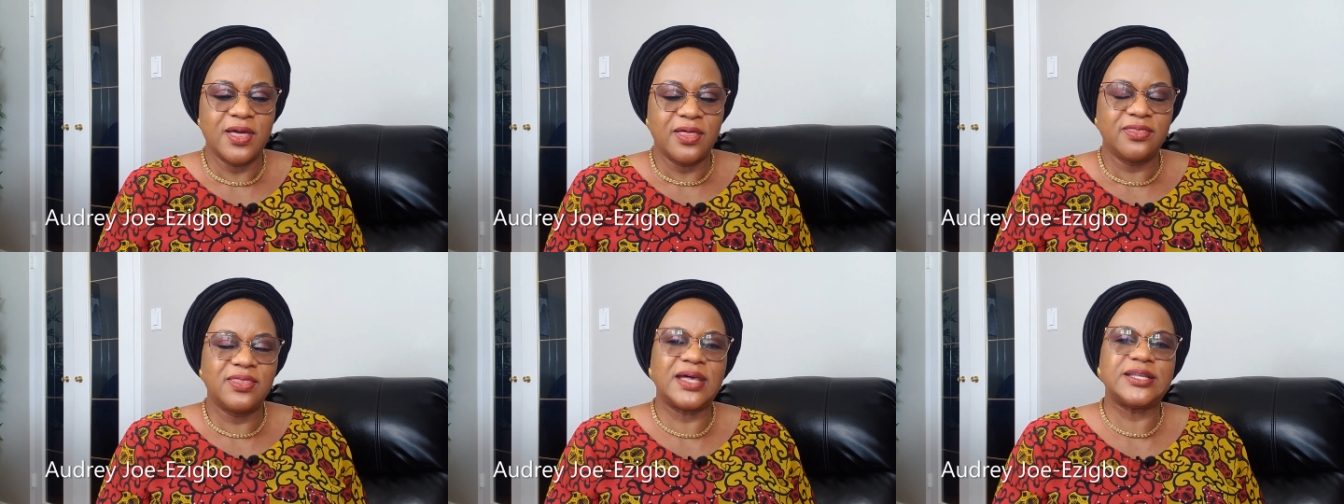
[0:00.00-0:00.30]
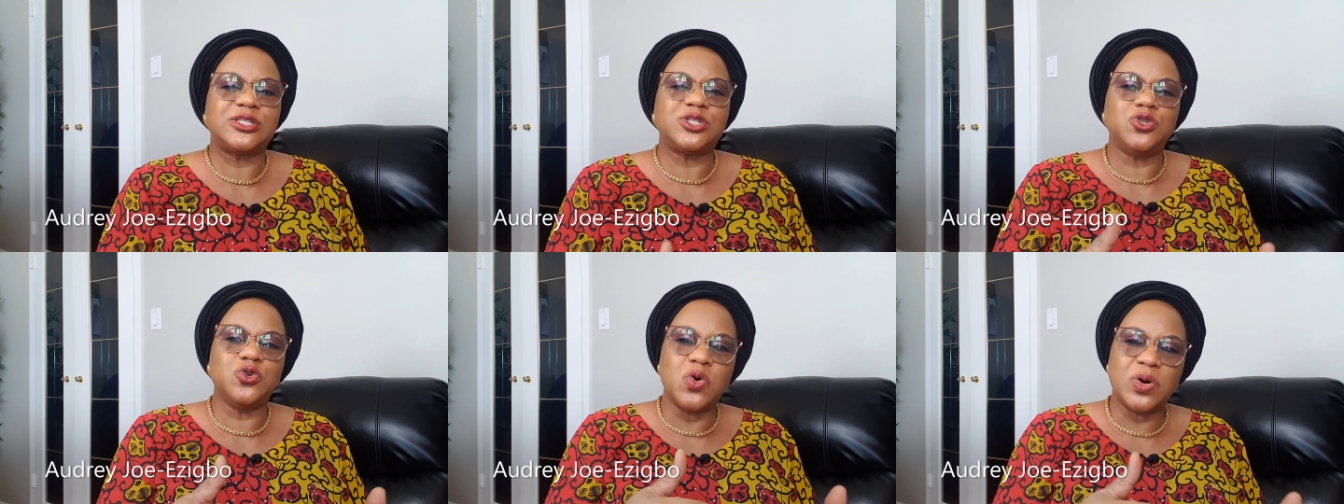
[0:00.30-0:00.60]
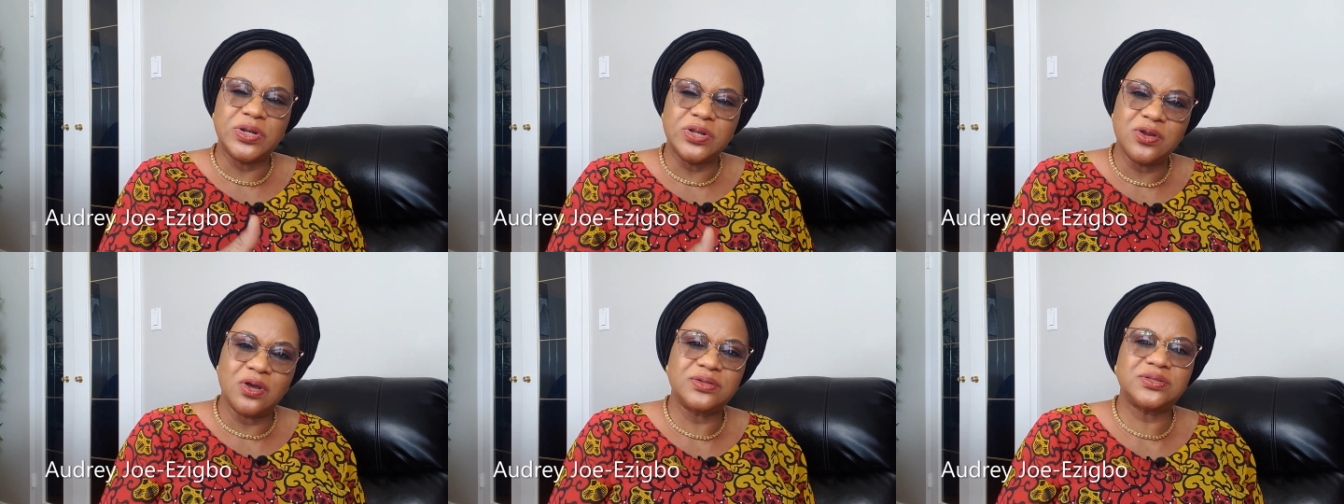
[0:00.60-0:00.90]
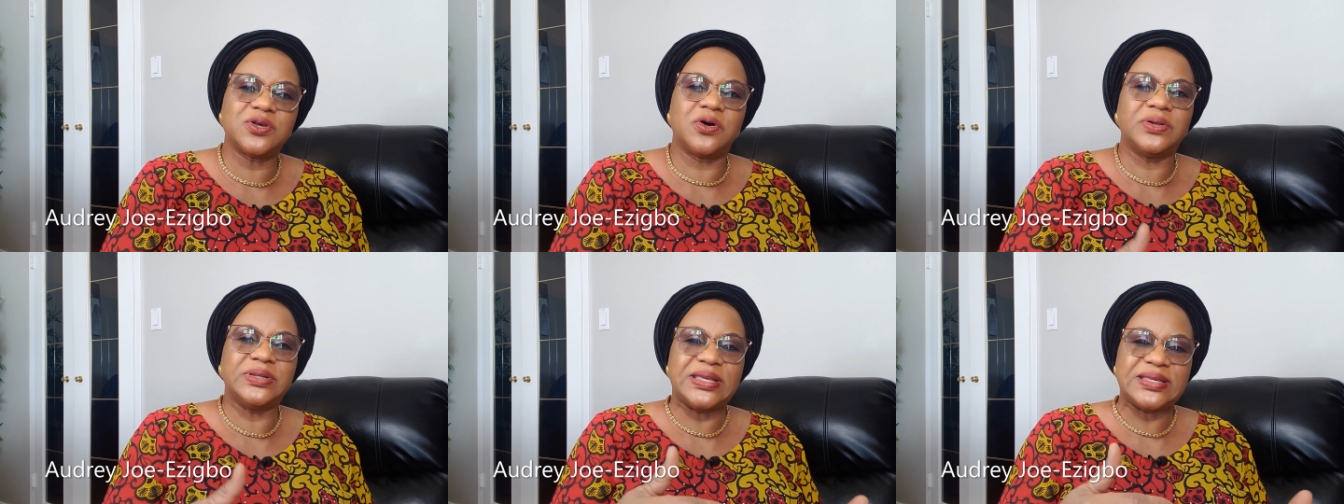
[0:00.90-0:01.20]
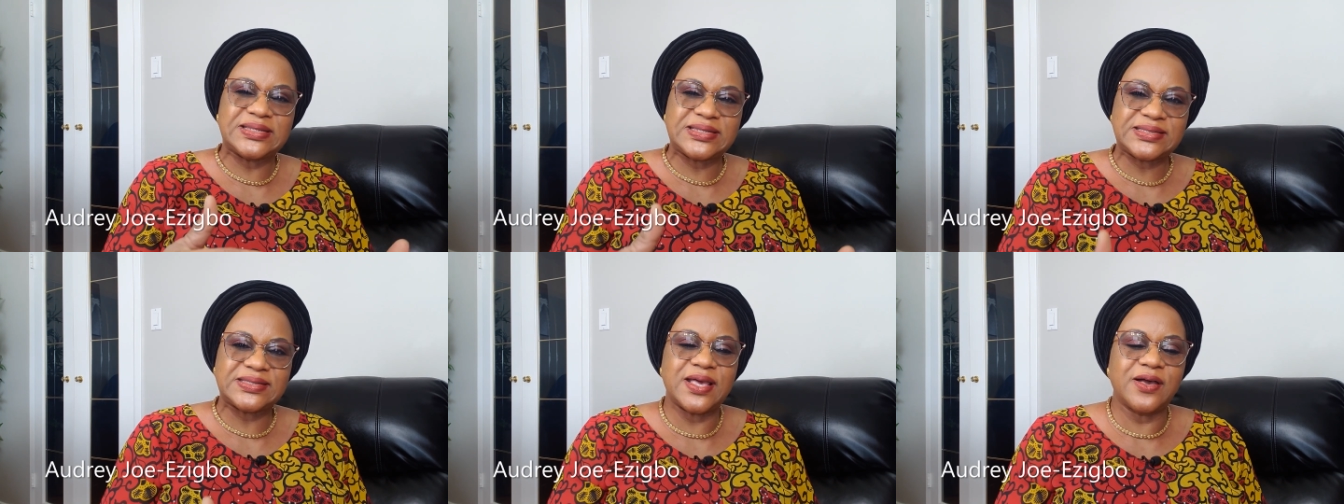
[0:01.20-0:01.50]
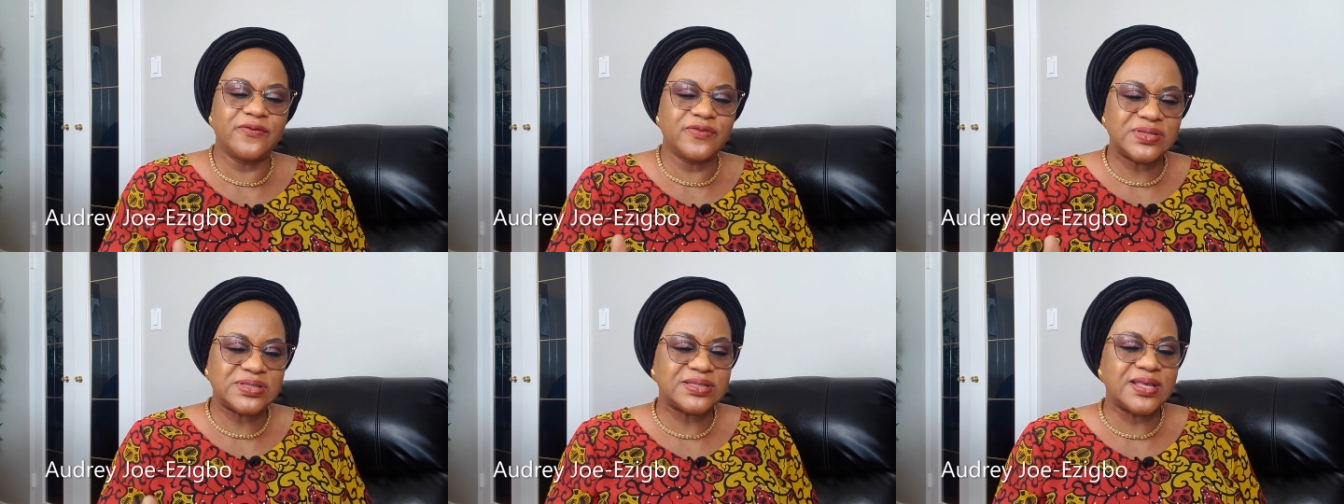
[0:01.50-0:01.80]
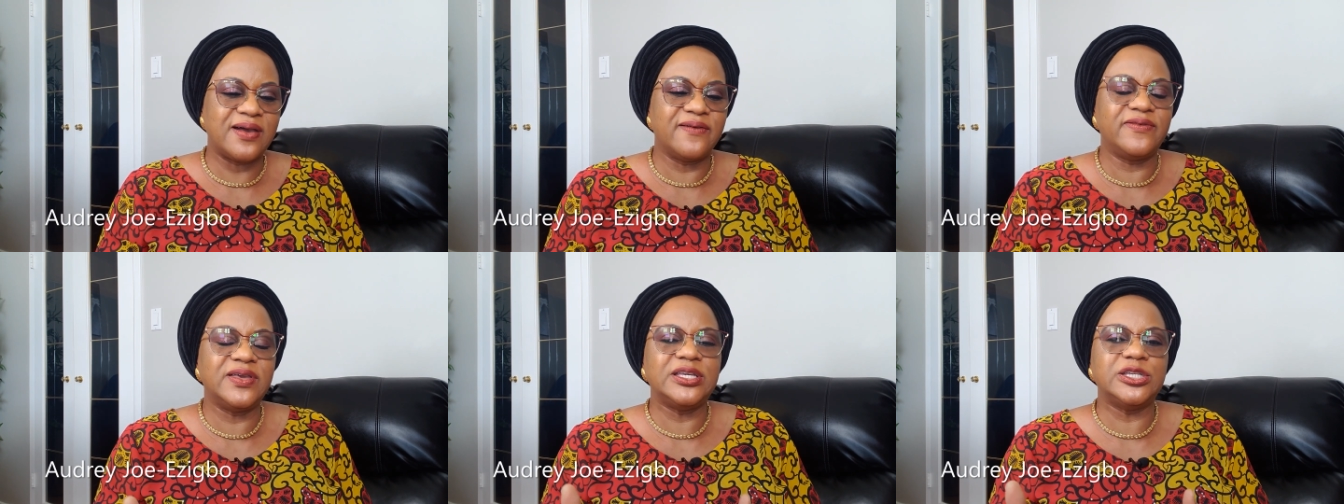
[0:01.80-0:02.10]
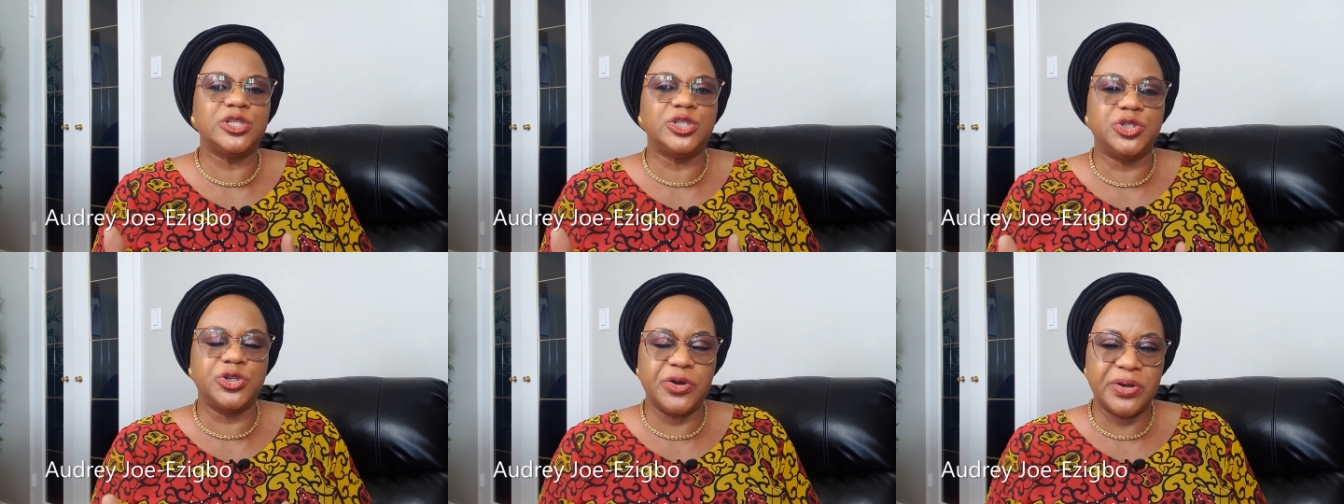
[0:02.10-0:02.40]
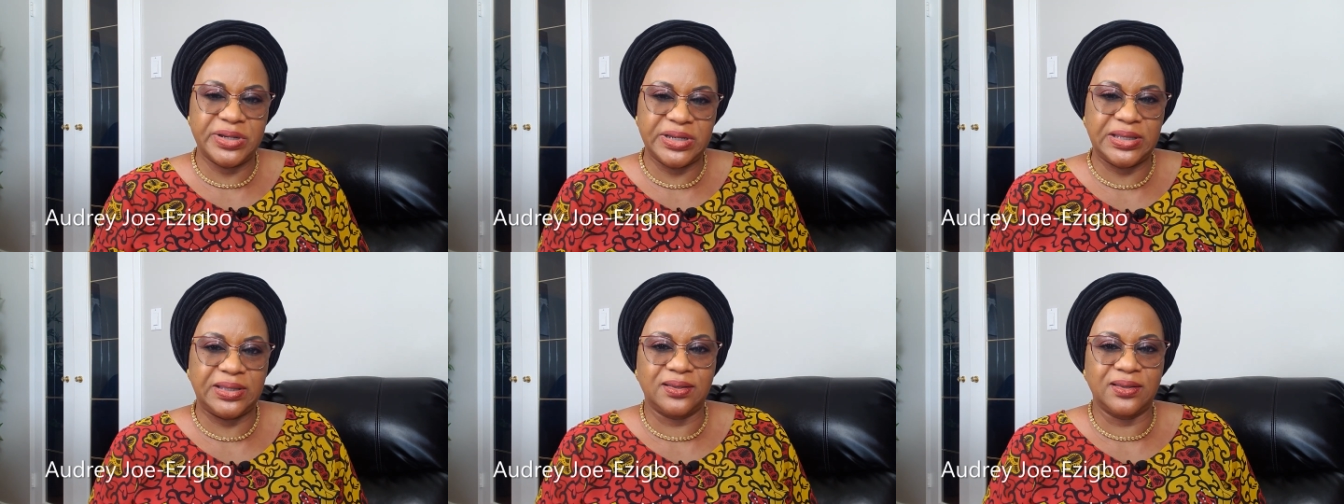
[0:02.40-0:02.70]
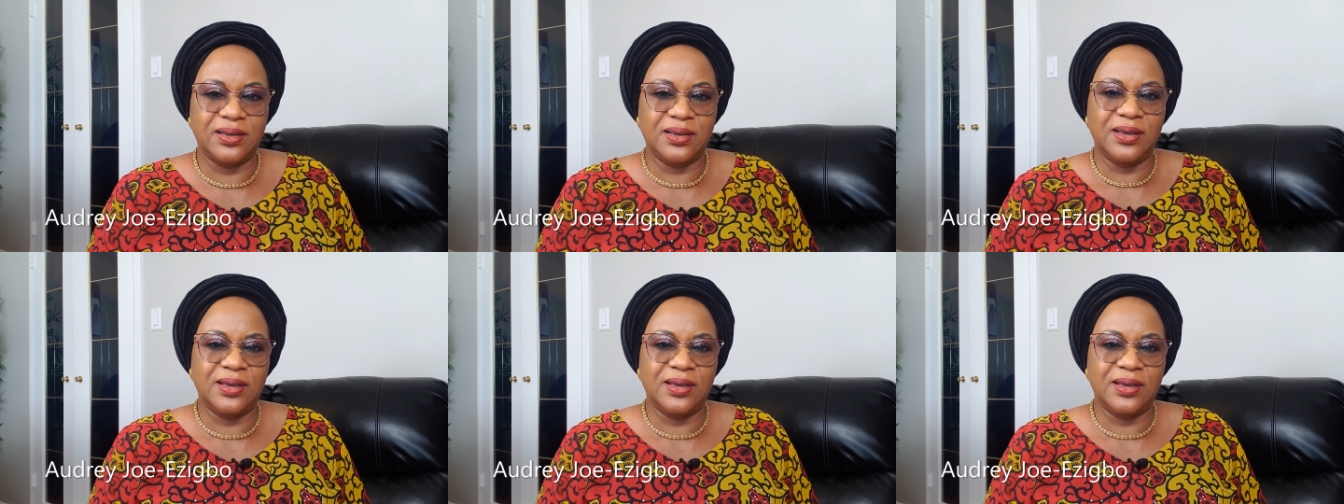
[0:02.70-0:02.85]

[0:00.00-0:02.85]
that you are not on a self-serving journey.